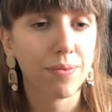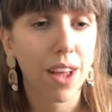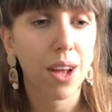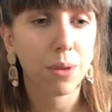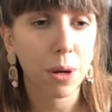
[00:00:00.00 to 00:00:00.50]

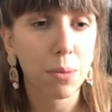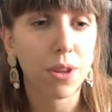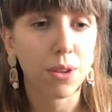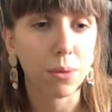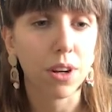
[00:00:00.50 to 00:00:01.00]
I'm going to put
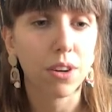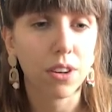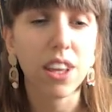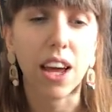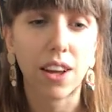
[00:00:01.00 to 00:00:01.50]
this one in.
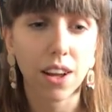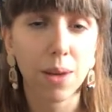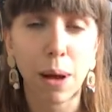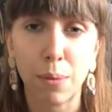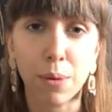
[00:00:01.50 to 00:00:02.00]
Yeah,
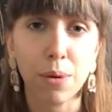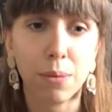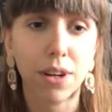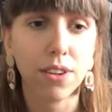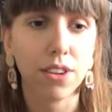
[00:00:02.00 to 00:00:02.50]
I'm happy with
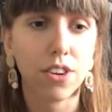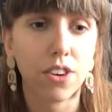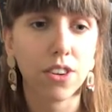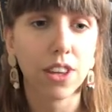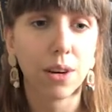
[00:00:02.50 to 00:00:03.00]
my
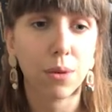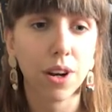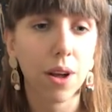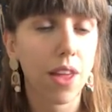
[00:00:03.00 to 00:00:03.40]
decision on that one.